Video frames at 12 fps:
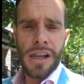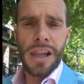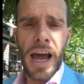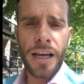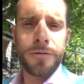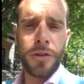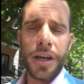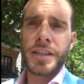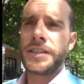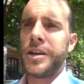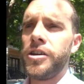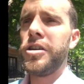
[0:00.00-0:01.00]
Last, for the
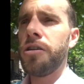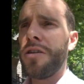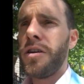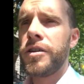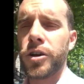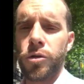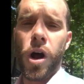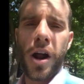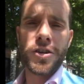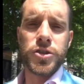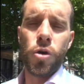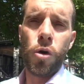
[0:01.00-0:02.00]
exterior,
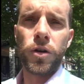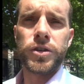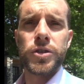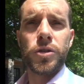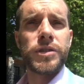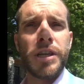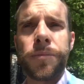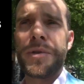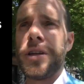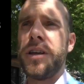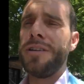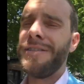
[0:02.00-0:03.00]
garage doors. So
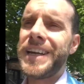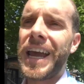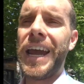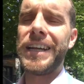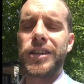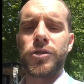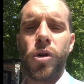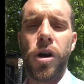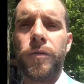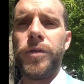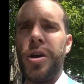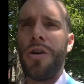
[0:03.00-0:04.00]
typically 8 to
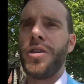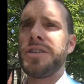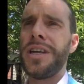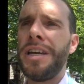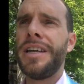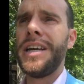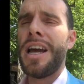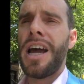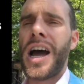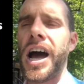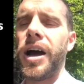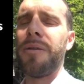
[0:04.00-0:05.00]
12 years.
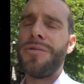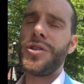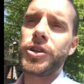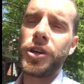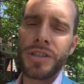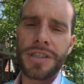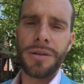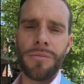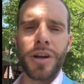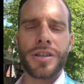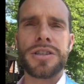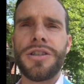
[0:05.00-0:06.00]
You could see
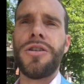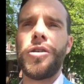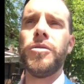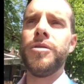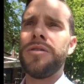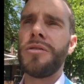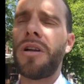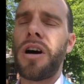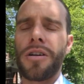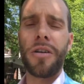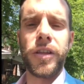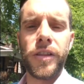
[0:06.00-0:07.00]
much
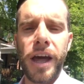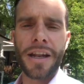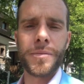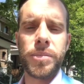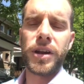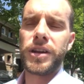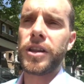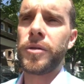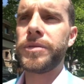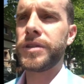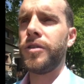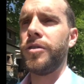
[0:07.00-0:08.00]
longer than that depending on the
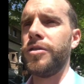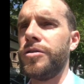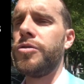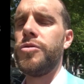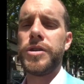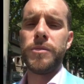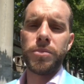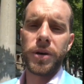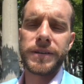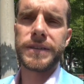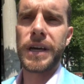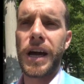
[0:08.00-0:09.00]
material you're using, but